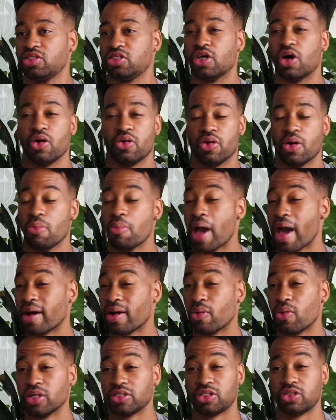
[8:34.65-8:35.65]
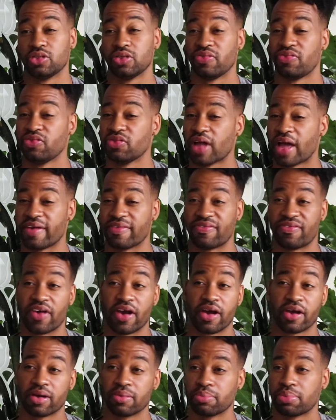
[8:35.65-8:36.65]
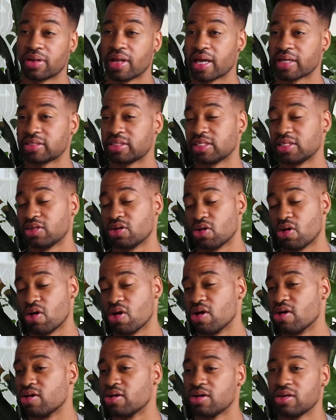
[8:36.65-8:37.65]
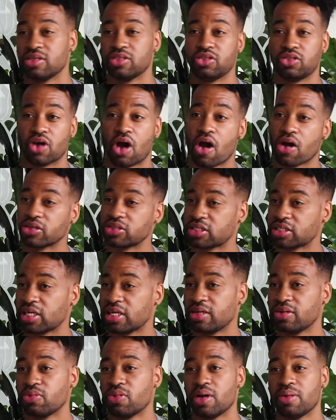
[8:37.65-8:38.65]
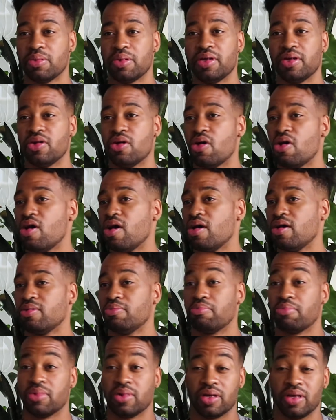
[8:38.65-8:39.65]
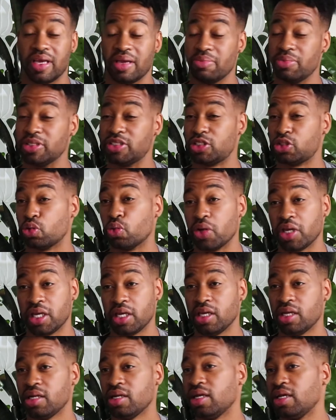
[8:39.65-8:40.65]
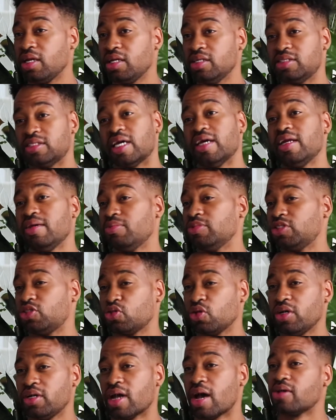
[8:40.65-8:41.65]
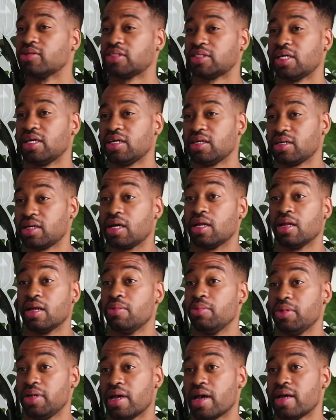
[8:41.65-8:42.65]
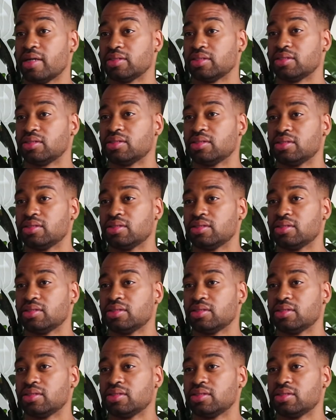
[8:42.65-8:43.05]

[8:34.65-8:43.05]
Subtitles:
So no matter what if you like fair complected or dark skinned women or in between, any shade in between, I would say Colombia has it.